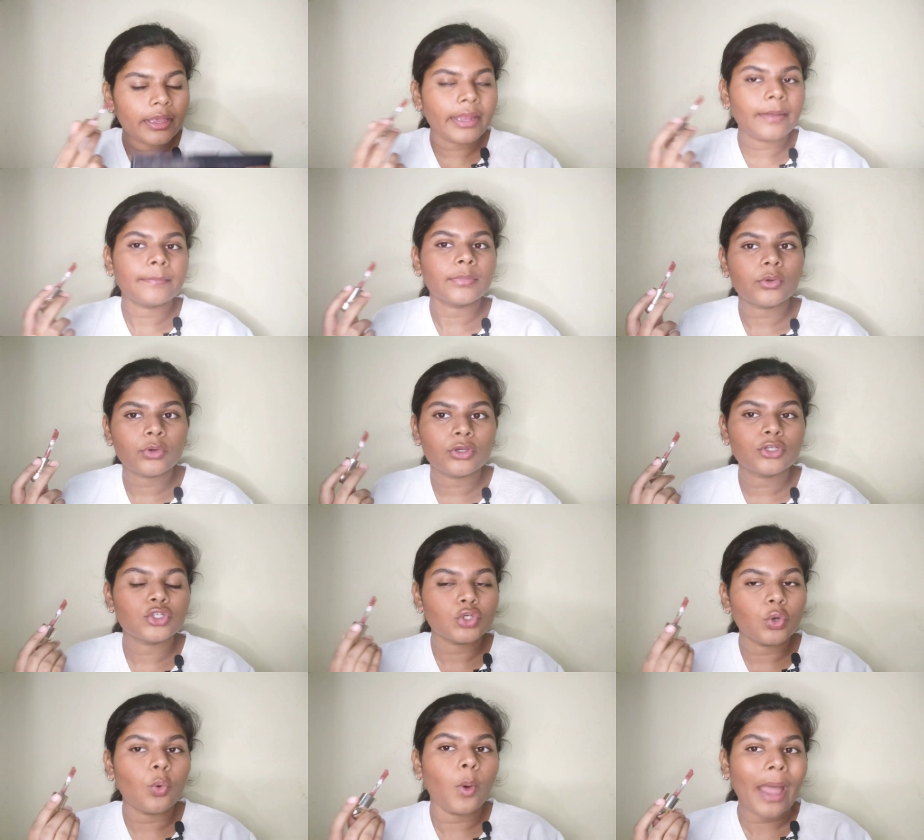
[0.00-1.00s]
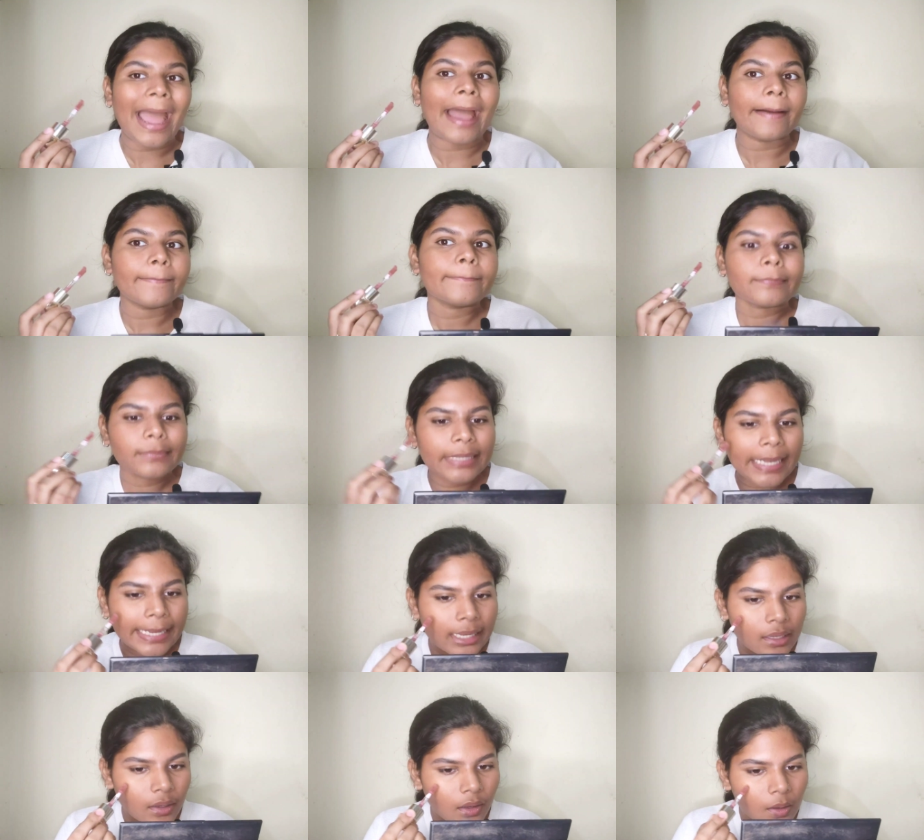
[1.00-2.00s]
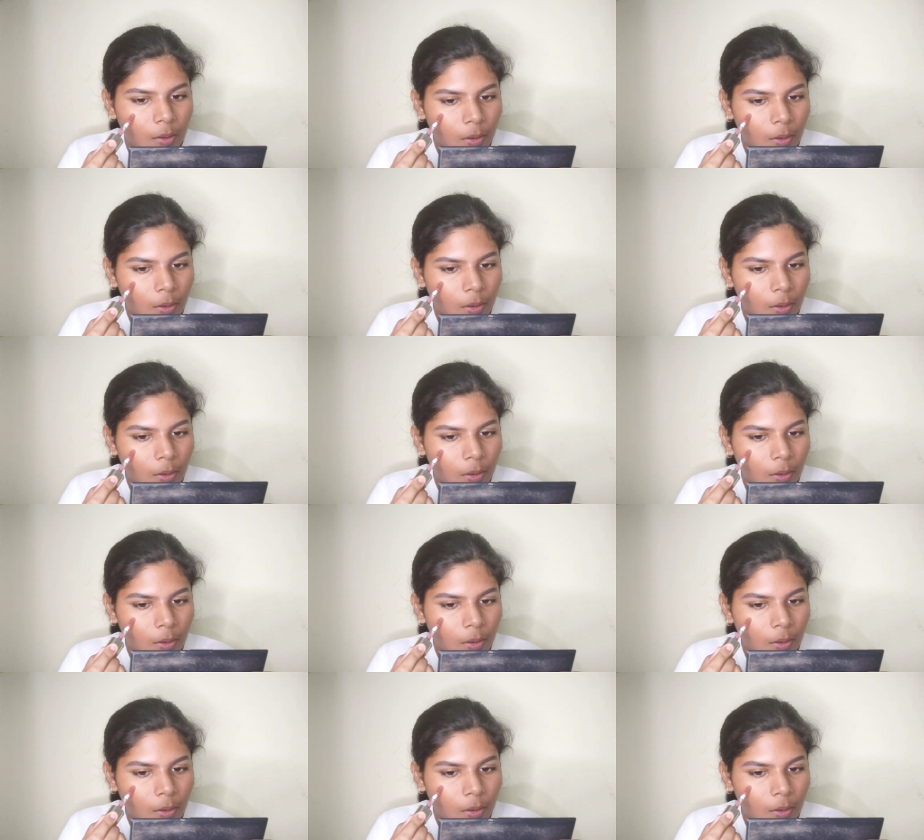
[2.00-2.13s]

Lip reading: I'm going to go ham, like